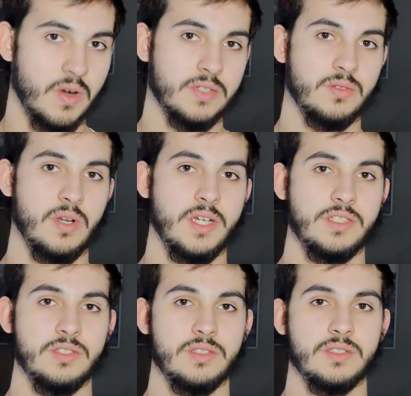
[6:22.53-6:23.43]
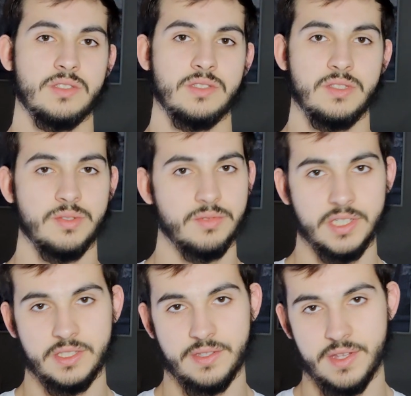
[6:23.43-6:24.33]
Congratulations, you
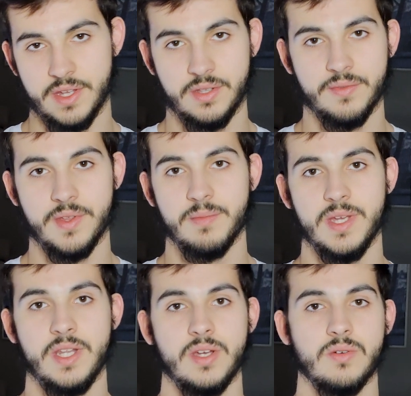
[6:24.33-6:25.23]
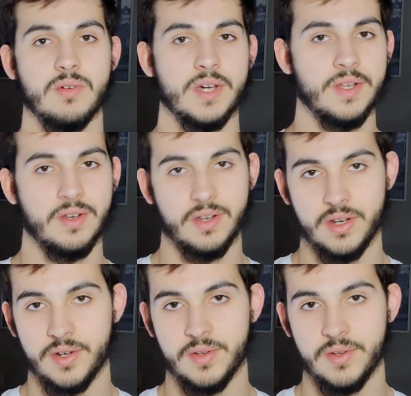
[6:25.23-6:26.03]
reached the end of the video and